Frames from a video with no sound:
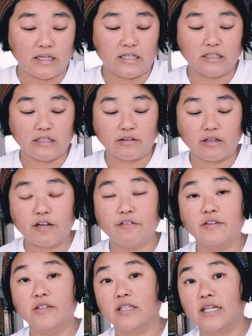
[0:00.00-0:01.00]
And I
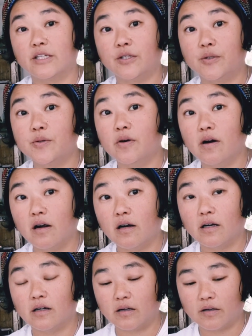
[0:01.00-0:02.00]
feel like you
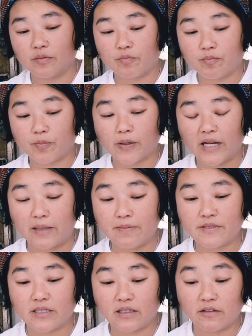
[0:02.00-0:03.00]
are
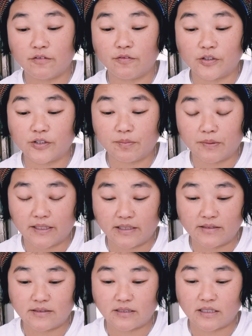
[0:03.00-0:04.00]
perhaps in the first
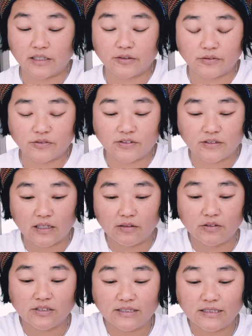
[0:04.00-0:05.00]
place, and I
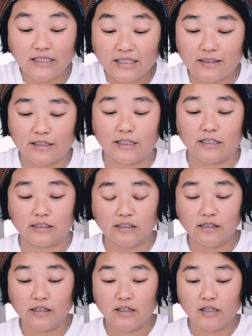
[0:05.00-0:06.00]
don't see it
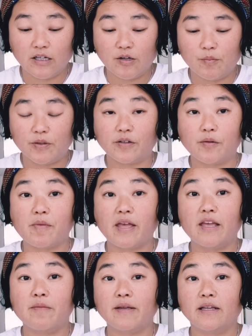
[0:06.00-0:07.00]
here, but there
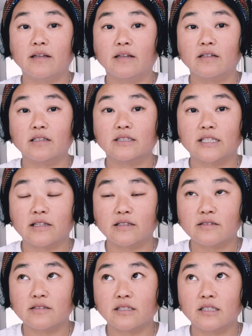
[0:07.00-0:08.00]
may be a
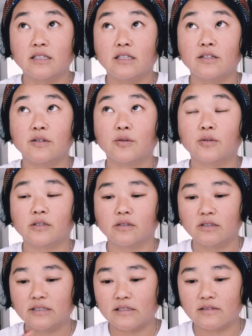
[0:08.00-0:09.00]
tendency
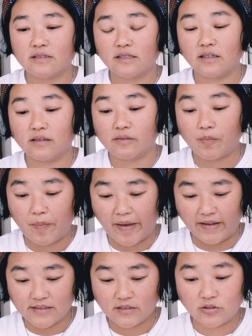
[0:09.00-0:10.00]
in the
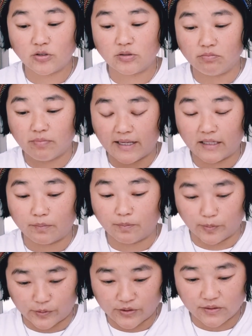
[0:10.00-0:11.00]
past to make
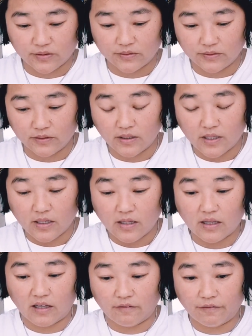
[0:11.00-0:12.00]
it personal
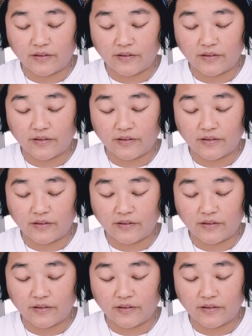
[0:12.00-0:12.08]
and